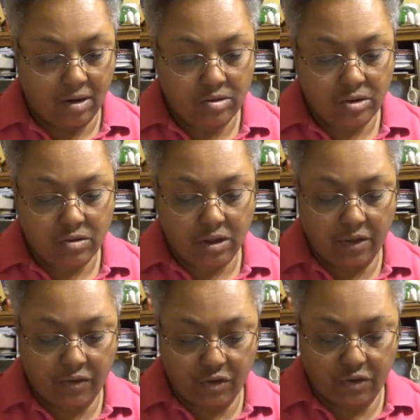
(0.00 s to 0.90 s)
also
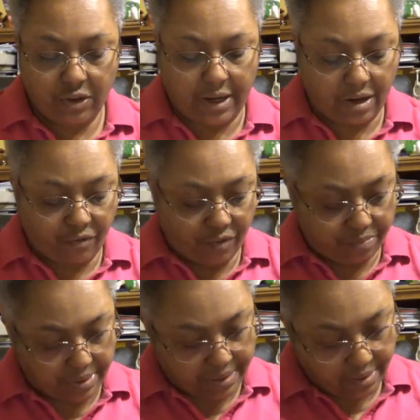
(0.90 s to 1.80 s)
gives you an
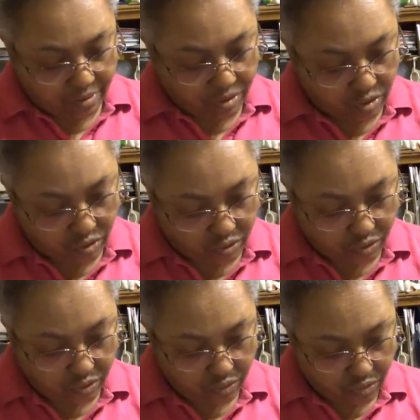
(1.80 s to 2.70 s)
alphabet so you
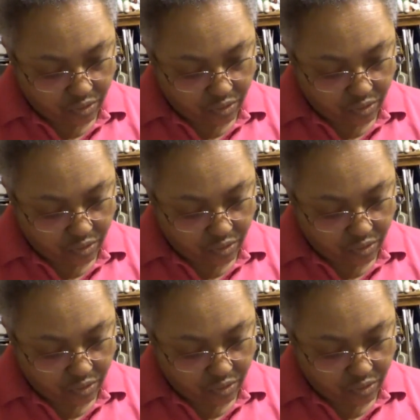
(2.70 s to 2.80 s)
can